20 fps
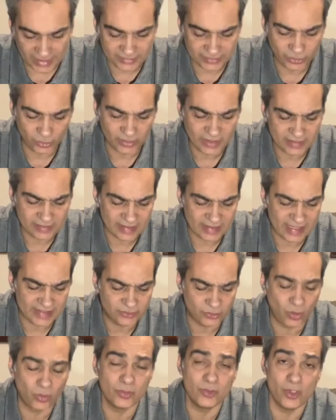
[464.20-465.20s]
the only thing I
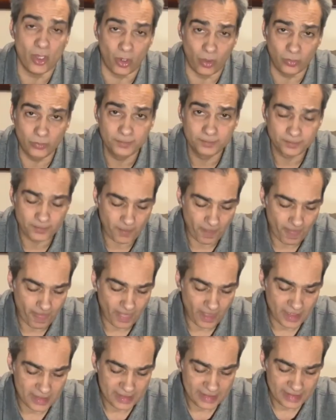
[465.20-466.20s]
don't know
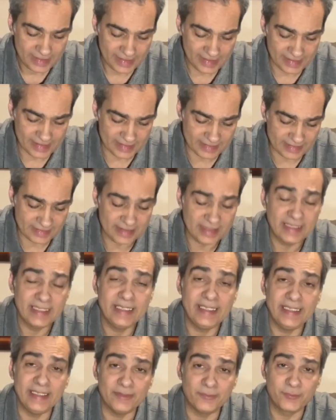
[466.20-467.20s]
is
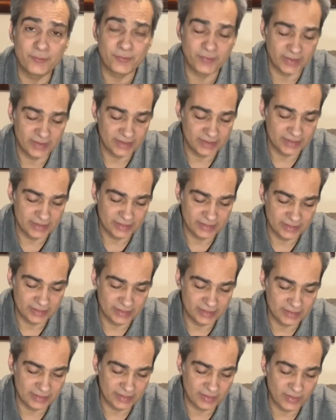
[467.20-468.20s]
if
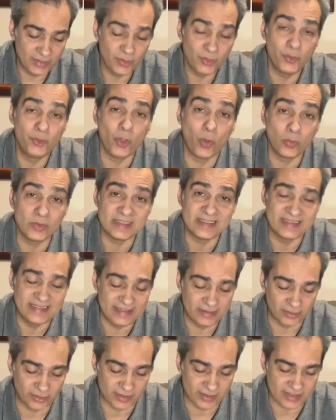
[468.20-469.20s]
those
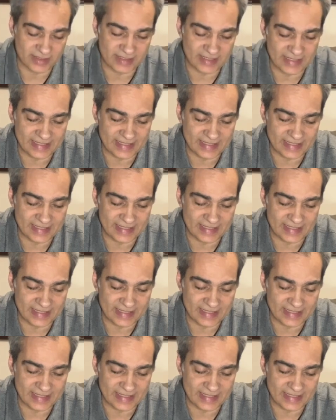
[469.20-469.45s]
dealers